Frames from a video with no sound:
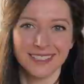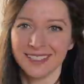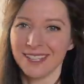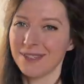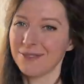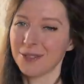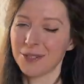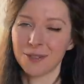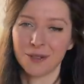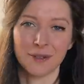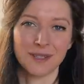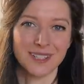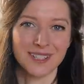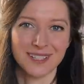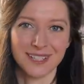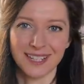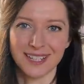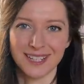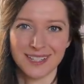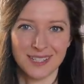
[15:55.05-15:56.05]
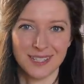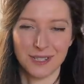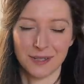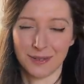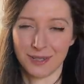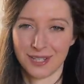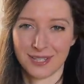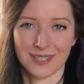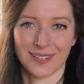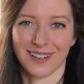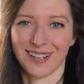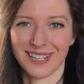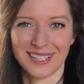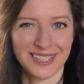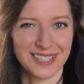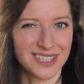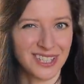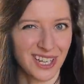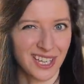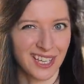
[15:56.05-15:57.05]
if you're growing seeds, you know what it's like.
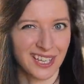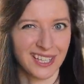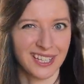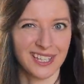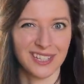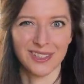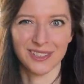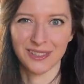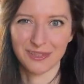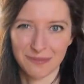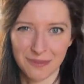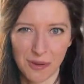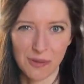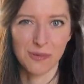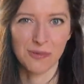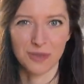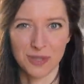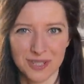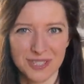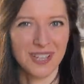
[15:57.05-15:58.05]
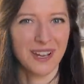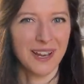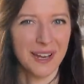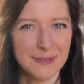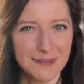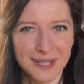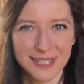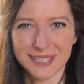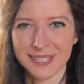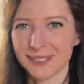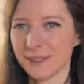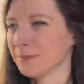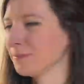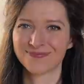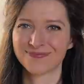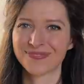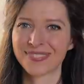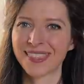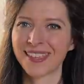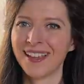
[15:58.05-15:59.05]
You're checking in on them all the time, aren't you?
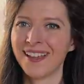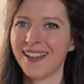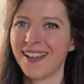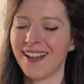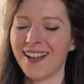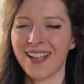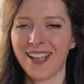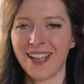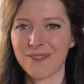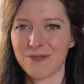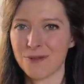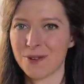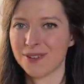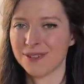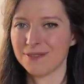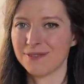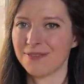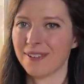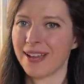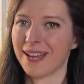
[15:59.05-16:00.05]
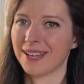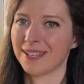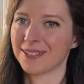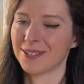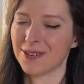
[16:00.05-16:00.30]
I have one fan